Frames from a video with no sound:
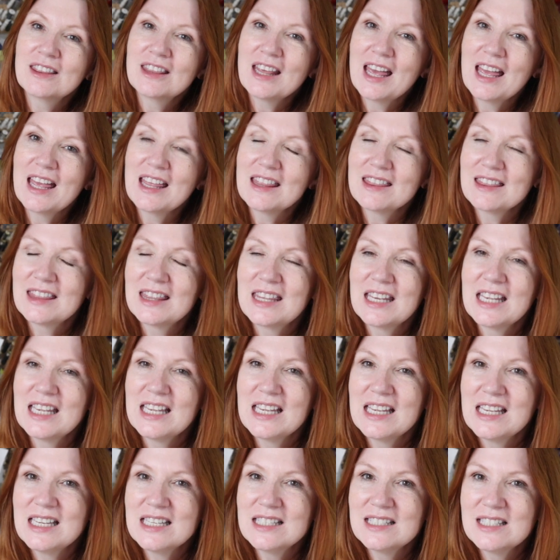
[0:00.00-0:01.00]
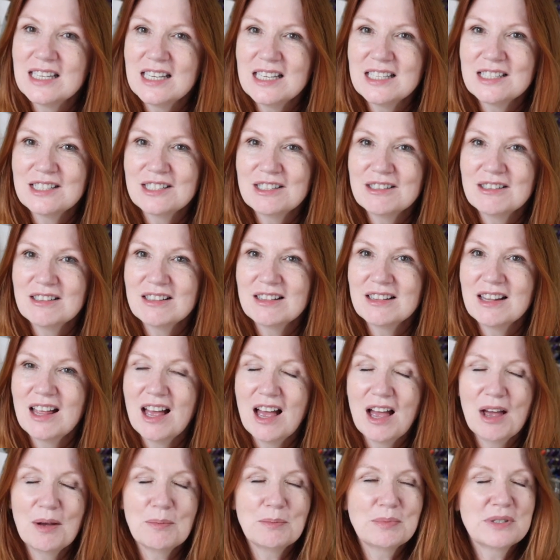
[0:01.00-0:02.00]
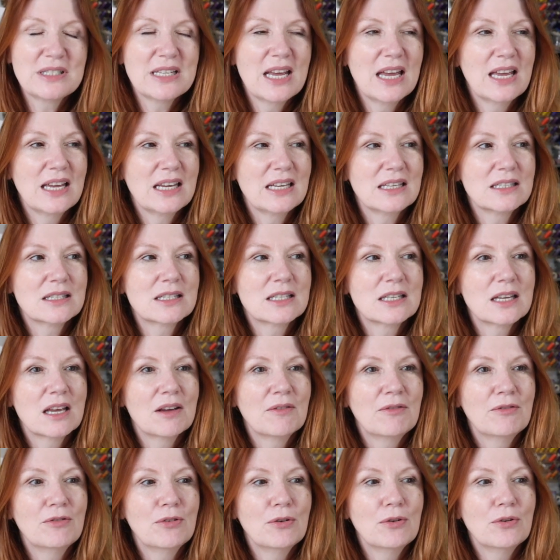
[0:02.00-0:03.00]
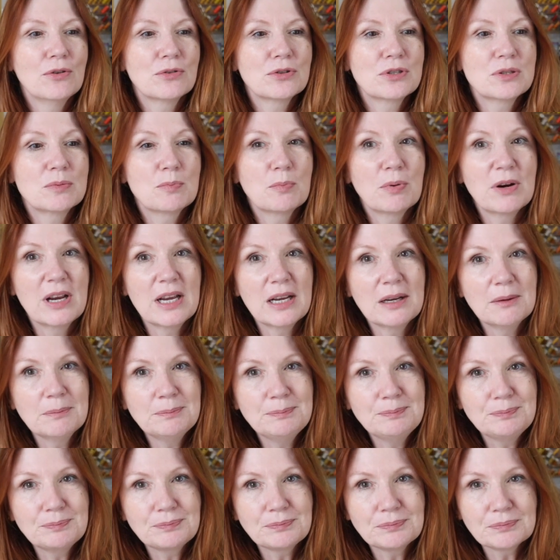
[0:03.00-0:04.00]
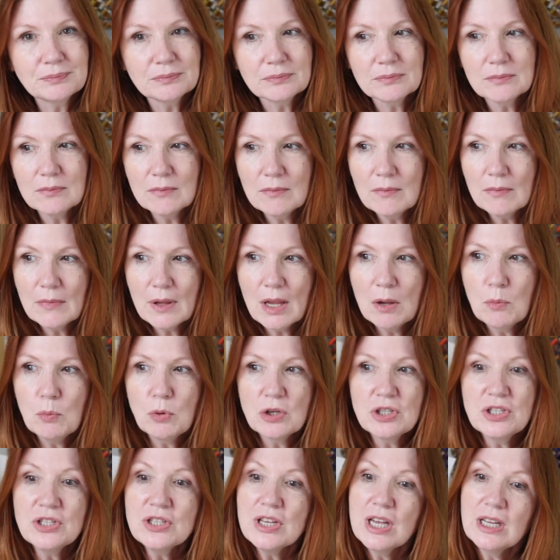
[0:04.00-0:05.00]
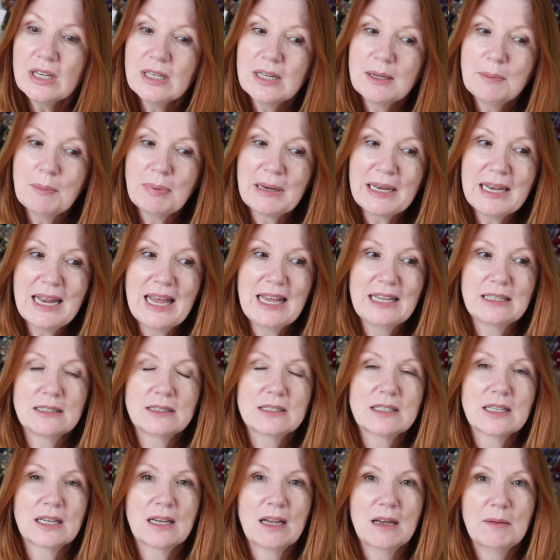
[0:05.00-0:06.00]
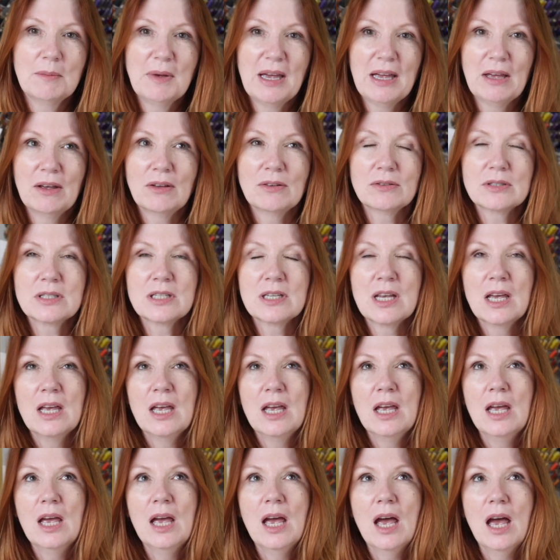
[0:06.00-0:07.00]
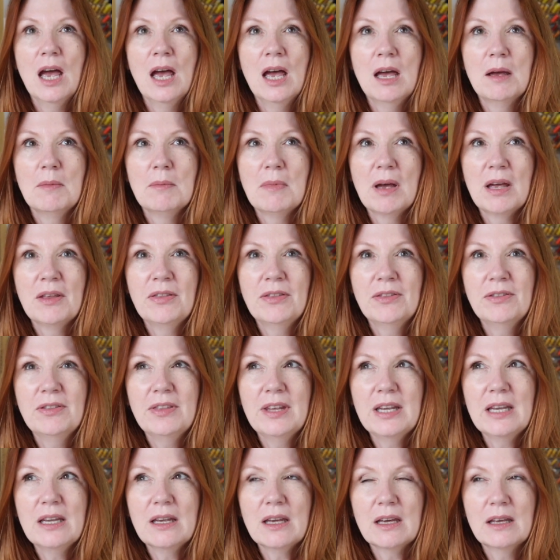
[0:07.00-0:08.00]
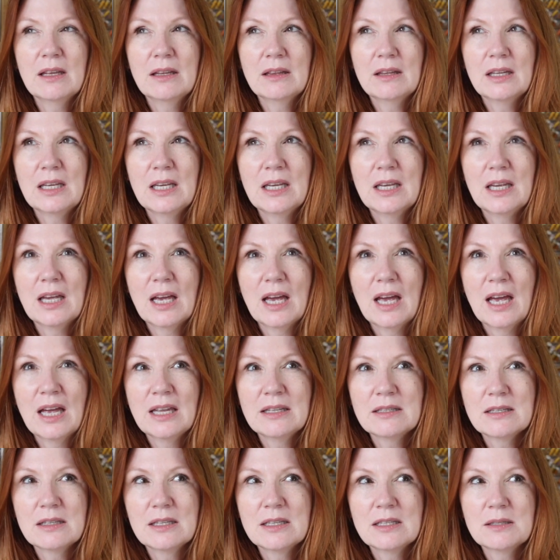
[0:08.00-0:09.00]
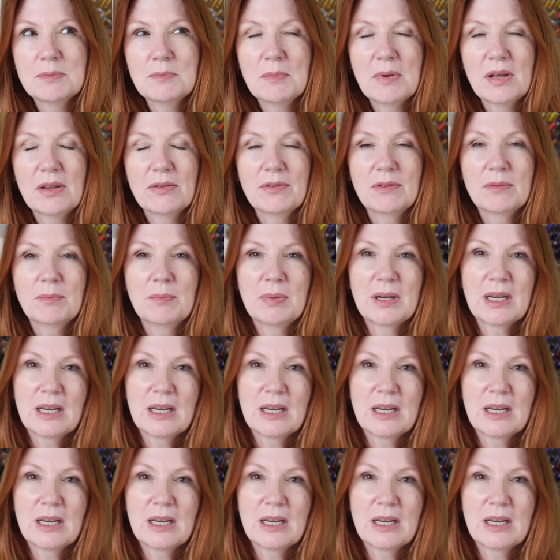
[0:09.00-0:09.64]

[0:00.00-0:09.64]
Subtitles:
that the seasonal update for spring was certainly planned to come out, I think at the end of this month,